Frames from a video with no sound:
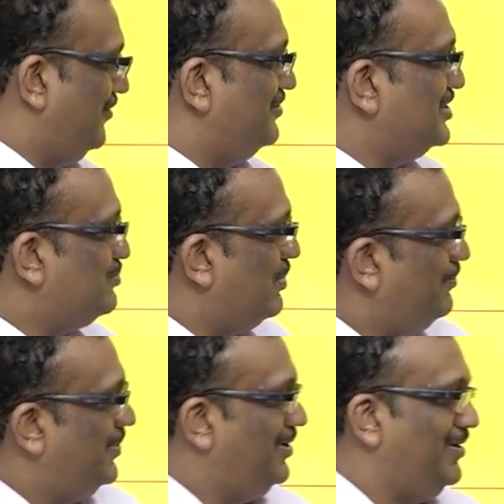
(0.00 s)
the first
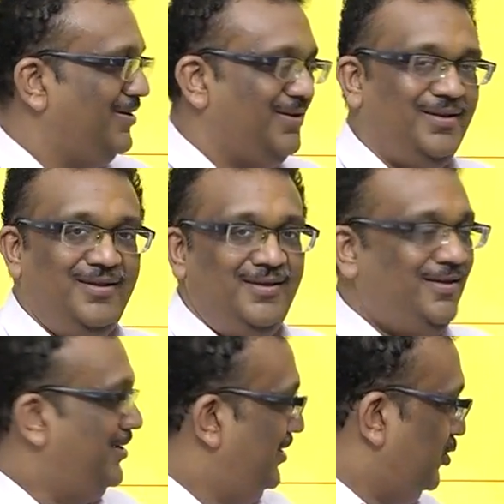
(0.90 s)
member.
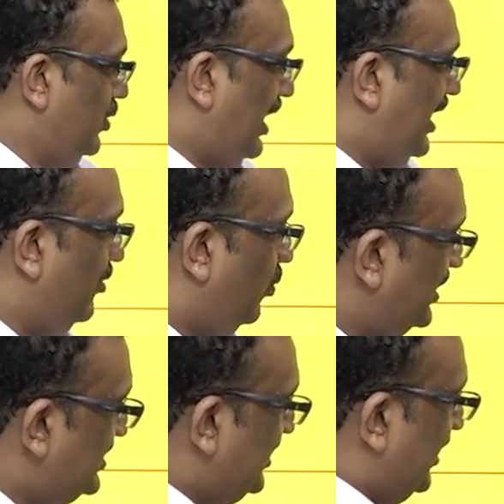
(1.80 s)
You add
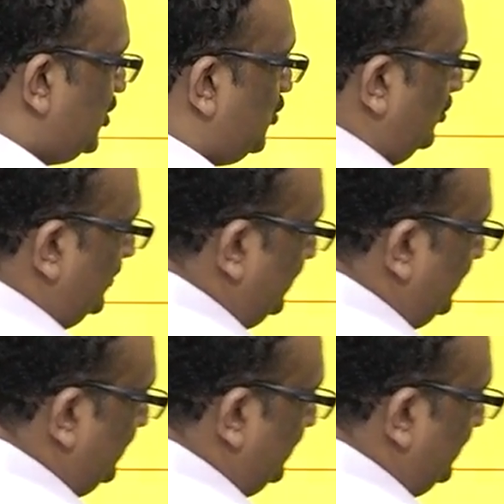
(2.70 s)
one CH2,